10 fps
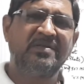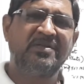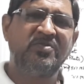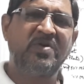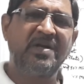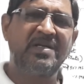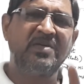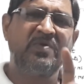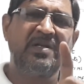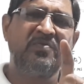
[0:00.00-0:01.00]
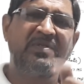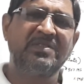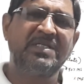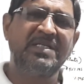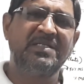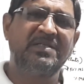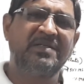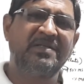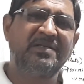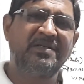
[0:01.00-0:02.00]
you are getting only one seed,
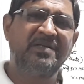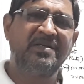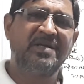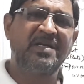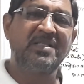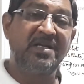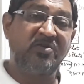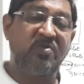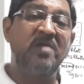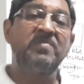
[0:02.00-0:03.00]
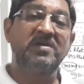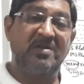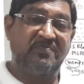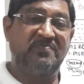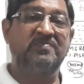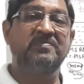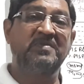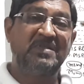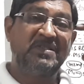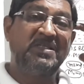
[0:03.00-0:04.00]
and the requirement of
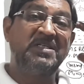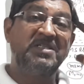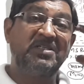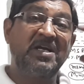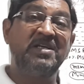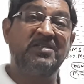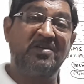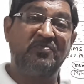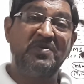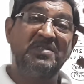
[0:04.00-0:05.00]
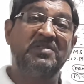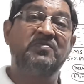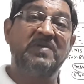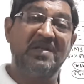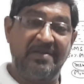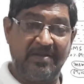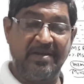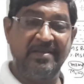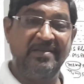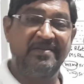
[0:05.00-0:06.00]
seed in rice or wheat is very
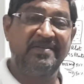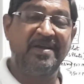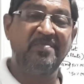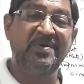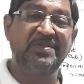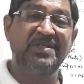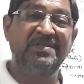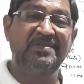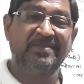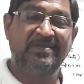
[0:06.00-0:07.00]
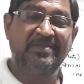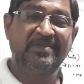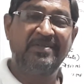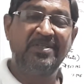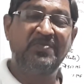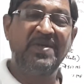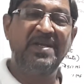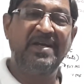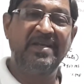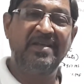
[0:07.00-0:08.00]
high. Hybrid seed is very
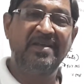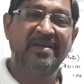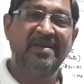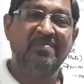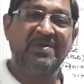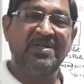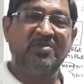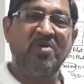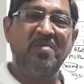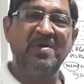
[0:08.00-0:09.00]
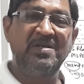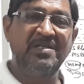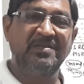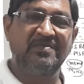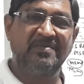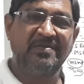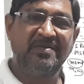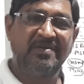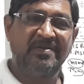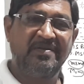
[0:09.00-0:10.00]
high, but requirement in
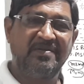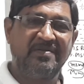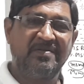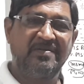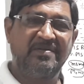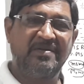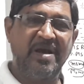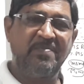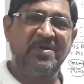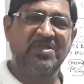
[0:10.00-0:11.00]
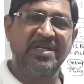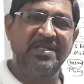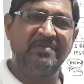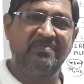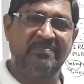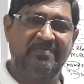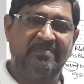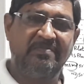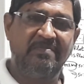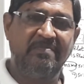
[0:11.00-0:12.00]
hybrid seed in
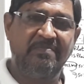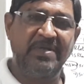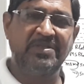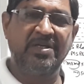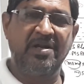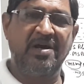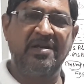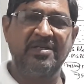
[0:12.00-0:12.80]
brinjal or in